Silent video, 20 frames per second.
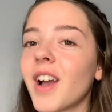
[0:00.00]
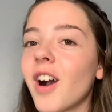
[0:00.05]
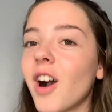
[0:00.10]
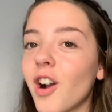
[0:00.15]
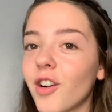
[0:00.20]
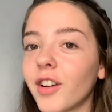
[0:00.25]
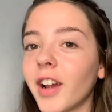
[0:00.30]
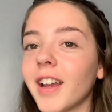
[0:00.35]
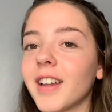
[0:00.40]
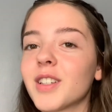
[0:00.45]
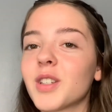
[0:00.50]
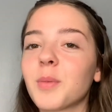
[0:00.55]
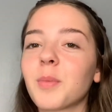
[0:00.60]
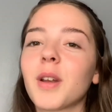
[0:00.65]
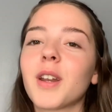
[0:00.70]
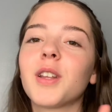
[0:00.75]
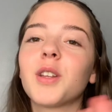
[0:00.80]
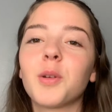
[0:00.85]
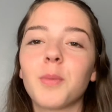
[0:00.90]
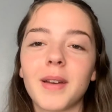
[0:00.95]
All right, so I'm
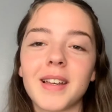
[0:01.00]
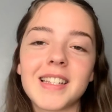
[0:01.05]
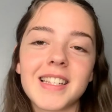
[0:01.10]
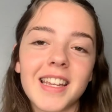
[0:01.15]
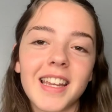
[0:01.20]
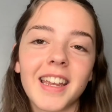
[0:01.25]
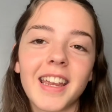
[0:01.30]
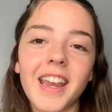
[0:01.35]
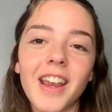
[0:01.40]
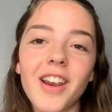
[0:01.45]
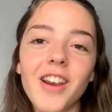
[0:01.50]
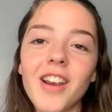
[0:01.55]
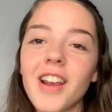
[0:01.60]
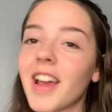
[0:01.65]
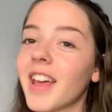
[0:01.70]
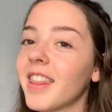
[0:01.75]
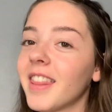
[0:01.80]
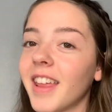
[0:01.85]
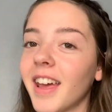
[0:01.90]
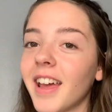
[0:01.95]
gonna do my skincare
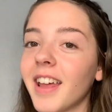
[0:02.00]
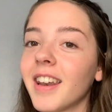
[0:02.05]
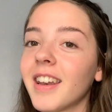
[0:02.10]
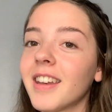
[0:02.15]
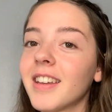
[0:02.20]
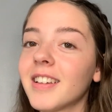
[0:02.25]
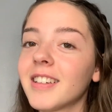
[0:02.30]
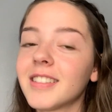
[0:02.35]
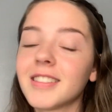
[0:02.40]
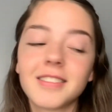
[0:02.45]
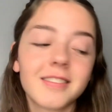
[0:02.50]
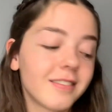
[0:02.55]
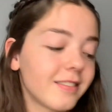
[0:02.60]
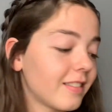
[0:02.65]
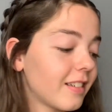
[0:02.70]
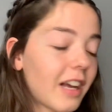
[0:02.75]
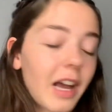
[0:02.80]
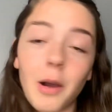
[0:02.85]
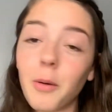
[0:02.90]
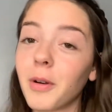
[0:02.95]
and then
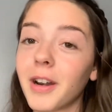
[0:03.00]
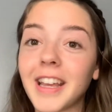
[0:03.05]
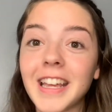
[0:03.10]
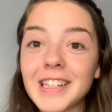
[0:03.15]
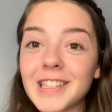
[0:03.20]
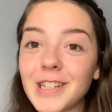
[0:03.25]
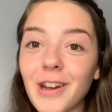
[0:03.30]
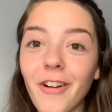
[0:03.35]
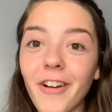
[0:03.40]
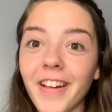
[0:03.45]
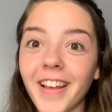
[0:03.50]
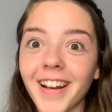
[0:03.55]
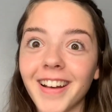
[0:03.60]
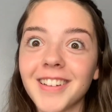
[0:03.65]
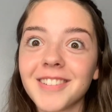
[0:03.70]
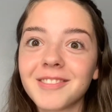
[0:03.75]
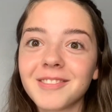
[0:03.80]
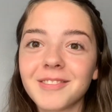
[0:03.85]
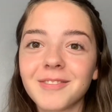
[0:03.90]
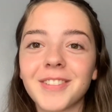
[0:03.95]
I wanna get started.
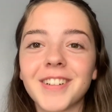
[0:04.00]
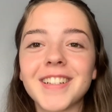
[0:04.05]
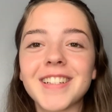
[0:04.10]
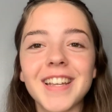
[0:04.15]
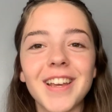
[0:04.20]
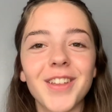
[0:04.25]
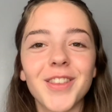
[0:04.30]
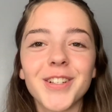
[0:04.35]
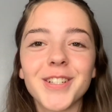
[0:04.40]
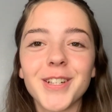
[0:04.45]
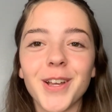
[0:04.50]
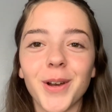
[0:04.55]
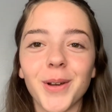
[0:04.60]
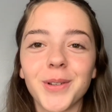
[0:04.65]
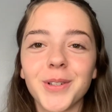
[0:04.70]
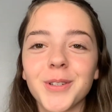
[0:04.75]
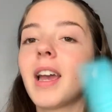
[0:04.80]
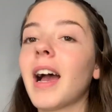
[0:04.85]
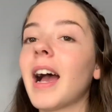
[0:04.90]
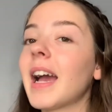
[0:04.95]
I want to see how this
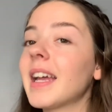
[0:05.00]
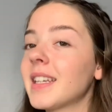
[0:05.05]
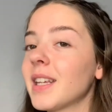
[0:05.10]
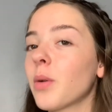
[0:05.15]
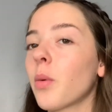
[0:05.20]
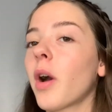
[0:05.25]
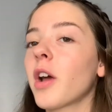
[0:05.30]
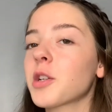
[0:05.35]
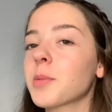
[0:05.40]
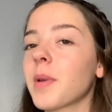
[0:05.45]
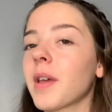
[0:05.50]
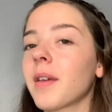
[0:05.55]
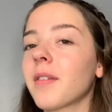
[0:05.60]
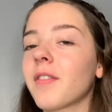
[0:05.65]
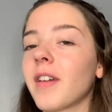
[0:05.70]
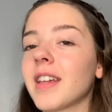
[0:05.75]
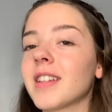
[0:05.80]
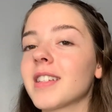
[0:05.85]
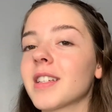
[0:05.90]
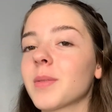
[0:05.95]
goes. I did wash my
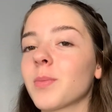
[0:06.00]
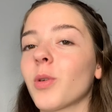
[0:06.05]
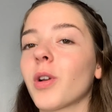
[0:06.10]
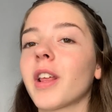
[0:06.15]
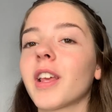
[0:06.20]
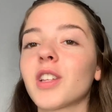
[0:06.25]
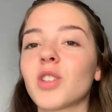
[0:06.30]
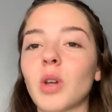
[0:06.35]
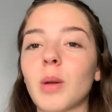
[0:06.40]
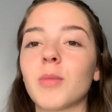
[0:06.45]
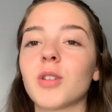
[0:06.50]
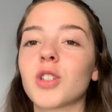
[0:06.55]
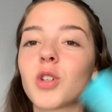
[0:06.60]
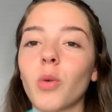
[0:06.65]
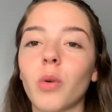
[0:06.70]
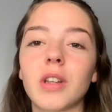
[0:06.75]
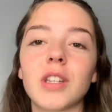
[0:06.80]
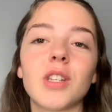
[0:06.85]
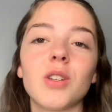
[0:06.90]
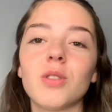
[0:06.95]
face this morning, so I'm just
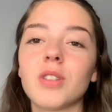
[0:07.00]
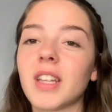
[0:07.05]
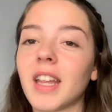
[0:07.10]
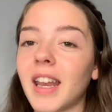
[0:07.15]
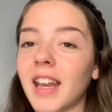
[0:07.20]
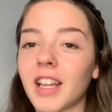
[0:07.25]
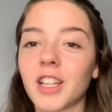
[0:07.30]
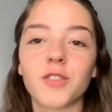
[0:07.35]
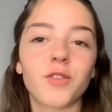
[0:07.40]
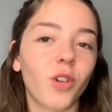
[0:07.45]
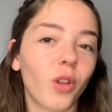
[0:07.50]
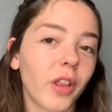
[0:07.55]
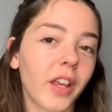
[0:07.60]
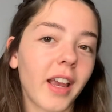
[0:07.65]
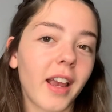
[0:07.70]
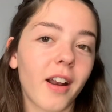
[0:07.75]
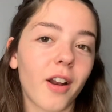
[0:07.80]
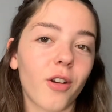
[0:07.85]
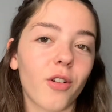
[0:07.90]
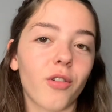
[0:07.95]
going to use an
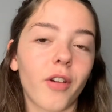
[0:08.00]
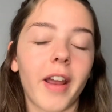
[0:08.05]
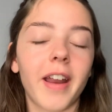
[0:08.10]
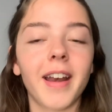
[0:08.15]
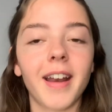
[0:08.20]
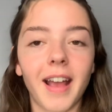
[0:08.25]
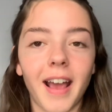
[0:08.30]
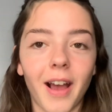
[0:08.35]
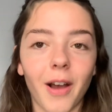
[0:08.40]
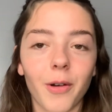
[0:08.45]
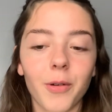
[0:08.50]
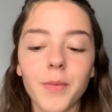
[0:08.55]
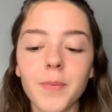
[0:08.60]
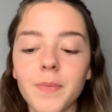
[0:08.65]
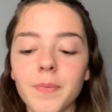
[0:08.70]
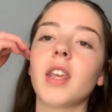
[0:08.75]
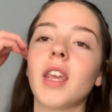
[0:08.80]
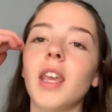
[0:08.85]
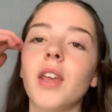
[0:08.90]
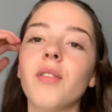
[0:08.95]
exfoliator right now.
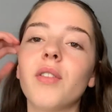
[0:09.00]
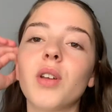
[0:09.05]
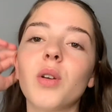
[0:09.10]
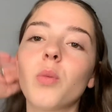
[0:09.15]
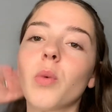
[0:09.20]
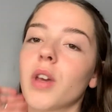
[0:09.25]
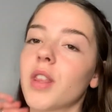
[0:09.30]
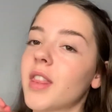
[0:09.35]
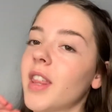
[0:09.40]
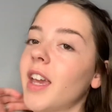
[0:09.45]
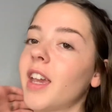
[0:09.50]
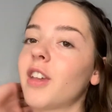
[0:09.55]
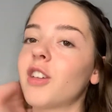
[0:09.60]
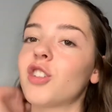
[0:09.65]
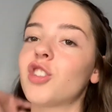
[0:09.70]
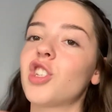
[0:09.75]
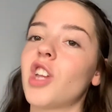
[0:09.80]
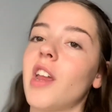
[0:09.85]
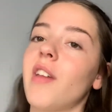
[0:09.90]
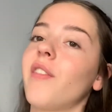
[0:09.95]
Even with
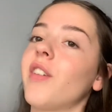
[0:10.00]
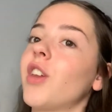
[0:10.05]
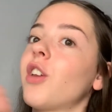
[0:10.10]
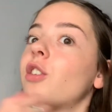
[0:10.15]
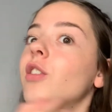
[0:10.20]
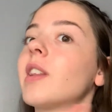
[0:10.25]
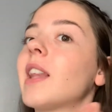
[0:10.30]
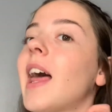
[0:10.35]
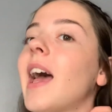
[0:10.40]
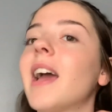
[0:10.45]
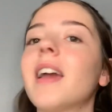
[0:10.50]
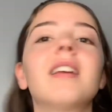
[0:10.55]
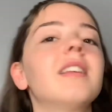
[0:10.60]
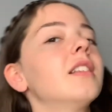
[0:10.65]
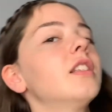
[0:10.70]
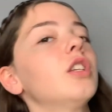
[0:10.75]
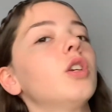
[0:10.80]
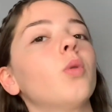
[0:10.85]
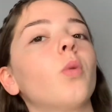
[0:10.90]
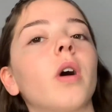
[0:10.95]
shaving your
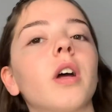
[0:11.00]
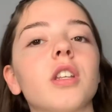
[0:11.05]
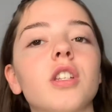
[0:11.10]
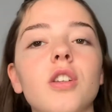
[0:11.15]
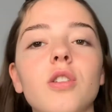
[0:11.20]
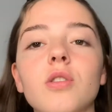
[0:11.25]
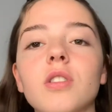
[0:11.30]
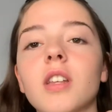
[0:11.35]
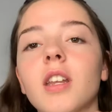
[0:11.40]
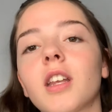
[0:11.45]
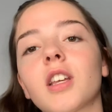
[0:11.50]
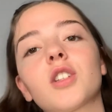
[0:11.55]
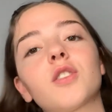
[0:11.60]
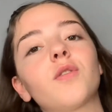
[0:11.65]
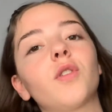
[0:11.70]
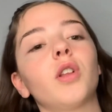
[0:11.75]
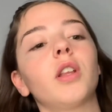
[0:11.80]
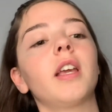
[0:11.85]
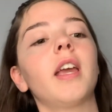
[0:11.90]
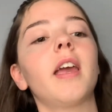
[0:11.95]
legs, you want to use an
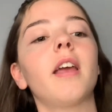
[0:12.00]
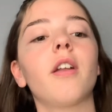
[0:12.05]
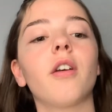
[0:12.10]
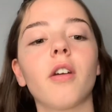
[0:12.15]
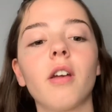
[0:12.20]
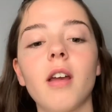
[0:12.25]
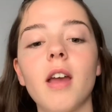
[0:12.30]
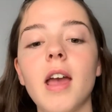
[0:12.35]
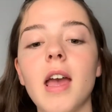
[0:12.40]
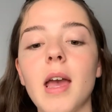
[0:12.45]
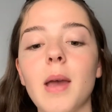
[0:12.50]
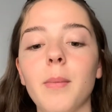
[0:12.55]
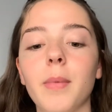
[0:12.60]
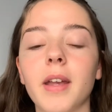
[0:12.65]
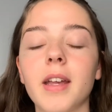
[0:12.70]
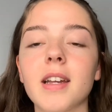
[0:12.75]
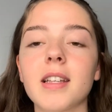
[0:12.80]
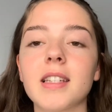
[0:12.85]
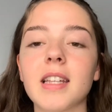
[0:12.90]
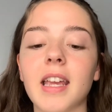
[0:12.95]
exfoliator
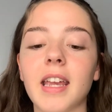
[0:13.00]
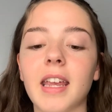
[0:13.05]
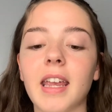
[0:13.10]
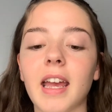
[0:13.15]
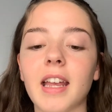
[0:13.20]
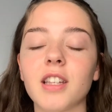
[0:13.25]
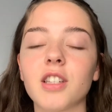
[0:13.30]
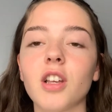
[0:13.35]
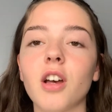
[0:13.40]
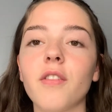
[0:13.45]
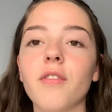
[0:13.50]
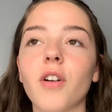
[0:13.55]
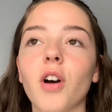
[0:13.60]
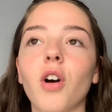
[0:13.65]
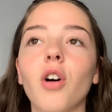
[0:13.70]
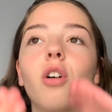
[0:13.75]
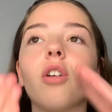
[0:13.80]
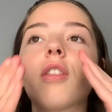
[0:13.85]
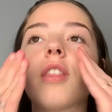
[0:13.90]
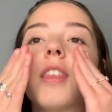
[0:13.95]
because it gets off
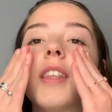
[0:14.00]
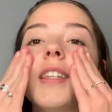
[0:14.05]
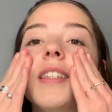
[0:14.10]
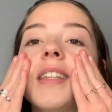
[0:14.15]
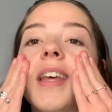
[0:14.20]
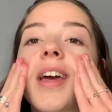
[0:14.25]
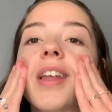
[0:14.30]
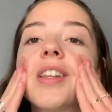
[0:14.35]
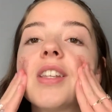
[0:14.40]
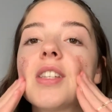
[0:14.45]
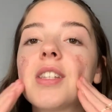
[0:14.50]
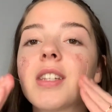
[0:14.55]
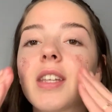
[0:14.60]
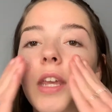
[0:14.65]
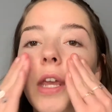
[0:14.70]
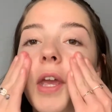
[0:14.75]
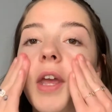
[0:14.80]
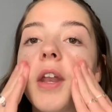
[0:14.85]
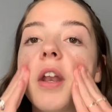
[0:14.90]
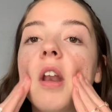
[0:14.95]
all the dead
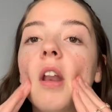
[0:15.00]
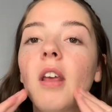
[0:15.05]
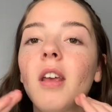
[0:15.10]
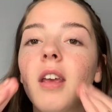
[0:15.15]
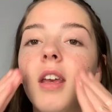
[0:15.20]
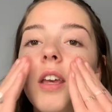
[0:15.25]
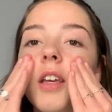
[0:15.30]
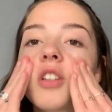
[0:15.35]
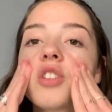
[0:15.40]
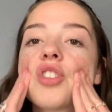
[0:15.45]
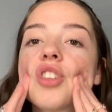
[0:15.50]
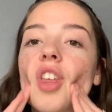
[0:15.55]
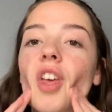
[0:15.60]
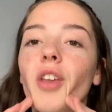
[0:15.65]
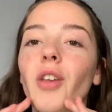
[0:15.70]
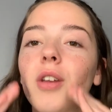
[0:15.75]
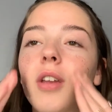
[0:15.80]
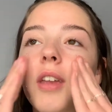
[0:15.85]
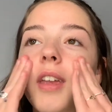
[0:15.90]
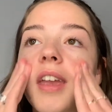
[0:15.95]
skin so that
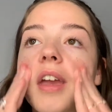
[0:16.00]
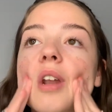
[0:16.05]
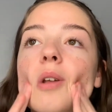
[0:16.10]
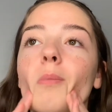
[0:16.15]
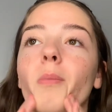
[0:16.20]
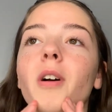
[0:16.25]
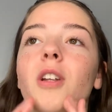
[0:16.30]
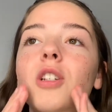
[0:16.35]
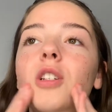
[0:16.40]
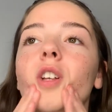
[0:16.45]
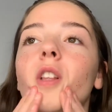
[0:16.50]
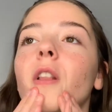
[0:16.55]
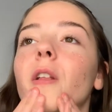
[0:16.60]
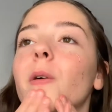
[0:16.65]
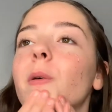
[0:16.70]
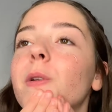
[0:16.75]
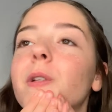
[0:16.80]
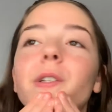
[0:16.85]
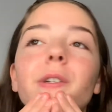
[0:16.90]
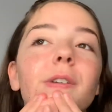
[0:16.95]
you can get a much
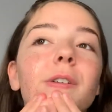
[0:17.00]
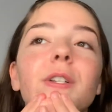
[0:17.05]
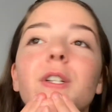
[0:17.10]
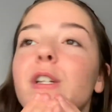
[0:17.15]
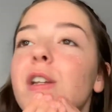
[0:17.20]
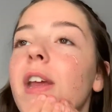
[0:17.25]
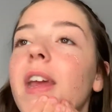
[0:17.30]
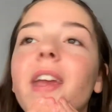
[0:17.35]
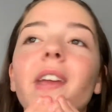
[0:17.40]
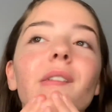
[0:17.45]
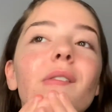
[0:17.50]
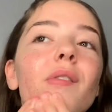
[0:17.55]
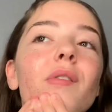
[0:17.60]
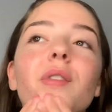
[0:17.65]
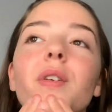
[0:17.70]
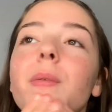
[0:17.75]
closer shave.